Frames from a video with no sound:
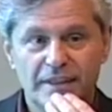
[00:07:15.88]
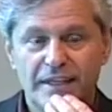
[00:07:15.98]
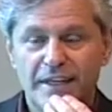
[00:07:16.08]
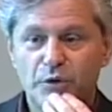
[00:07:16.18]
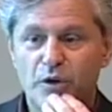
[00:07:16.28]

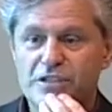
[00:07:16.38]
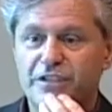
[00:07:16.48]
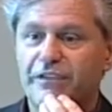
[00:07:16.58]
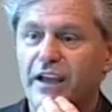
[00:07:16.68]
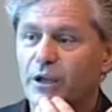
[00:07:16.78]
It was
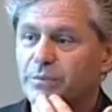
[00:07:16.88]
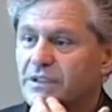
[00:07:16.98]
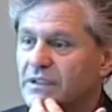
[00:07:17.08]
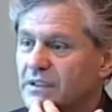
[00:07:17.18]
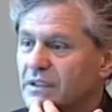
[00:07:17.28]
developed
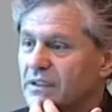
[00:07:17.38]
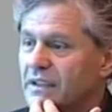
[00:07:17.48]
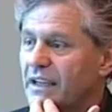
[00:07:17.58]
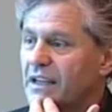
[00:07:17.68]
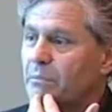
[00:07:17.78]

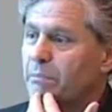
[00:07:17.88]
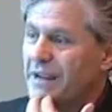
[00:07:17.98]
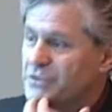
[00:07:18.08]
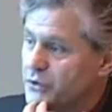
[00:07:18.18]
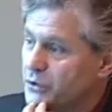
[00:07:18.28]
in a
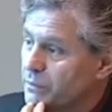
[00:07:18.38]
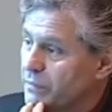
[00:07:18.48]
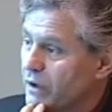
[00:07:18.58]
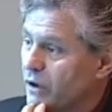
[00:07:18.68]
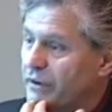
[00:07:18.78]

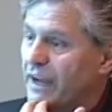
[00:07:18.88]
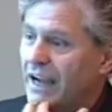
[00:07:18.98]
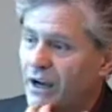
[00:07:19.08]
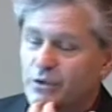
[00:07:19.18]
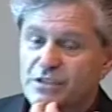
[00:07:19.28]
bedroom of a
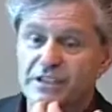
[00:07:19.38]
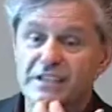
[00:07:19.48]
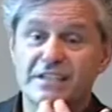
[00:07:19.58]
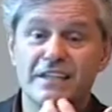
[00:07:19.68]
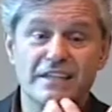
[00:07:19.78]
house in
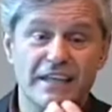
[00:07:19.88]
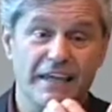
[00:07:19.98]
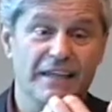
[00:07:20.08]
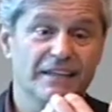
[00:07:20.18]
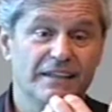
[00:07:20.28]

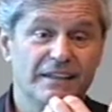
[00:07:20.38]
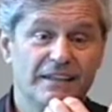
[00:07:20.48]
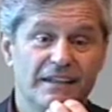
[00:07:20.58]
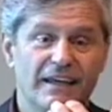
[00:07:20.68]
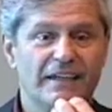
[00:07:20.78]
Sydney,
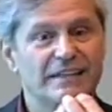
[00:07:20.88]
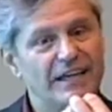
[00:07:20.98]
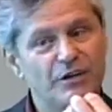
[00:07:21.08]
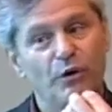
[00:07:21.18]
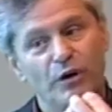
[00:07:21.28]
and
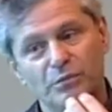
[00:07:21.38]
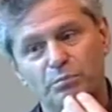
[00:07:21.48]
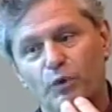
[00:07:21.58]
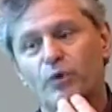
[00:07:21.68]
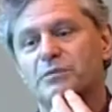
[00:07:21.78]
later on
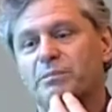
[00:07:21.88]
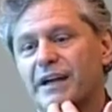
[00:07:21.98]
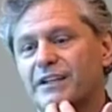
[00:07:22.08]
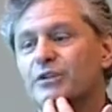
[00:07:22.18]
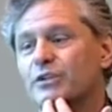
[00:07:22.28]
bought
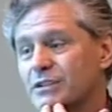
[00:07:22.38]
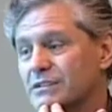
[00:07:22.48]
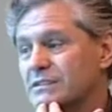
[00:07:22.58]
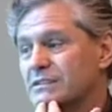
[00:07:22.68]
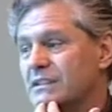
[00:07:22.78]
by Google.
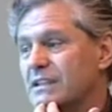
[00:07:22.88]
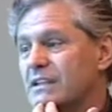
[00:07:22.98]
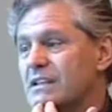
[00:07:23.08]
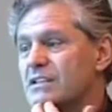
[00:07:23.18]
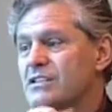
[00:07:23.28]

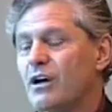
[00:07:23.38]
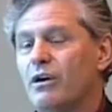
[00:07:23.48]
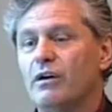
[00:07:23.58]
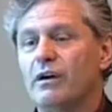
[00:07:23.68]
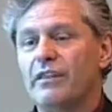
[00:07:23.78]

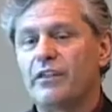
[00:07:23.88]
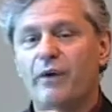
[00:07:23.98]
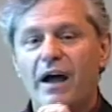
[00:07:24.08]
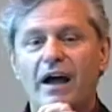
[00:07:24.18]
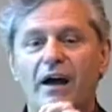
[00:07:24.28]
So
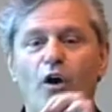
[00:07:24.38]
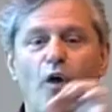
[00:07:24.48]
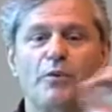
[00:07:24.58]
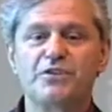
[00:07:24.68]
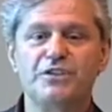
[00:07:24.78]
there are
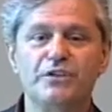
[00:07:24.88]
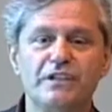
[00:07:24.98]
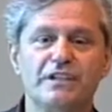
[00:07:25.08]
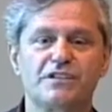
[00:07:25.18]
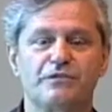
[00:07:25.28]

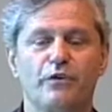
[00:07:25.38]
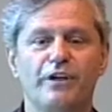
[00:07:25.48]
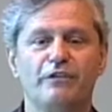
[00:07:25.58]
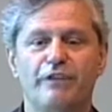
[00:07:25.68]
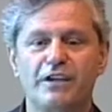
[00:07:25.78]
opportunities for
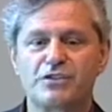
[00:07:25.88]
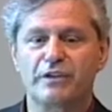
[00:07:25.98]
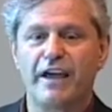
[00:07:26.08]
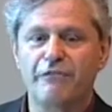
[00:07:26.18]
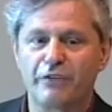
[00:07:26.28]

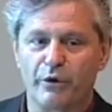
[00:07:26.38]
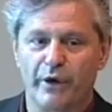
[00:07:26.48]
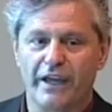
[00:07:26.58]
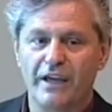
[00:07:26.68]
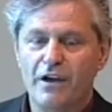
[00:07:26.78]
innovation
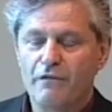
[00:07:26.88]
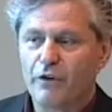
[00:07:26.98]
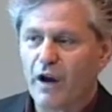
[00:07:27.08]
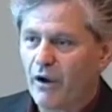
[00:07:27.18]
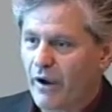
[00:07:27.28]
everywhere
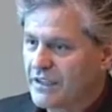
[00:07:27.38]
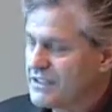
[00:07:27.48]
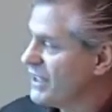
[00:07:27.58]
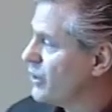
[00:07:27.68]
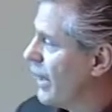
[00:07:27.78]
for our I
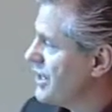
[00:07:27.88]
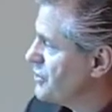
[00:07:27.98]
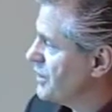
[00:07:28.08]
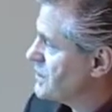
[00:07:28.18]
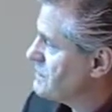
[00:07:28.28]
T
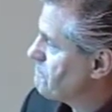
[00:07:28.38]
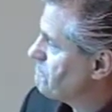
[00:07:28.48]
graduates.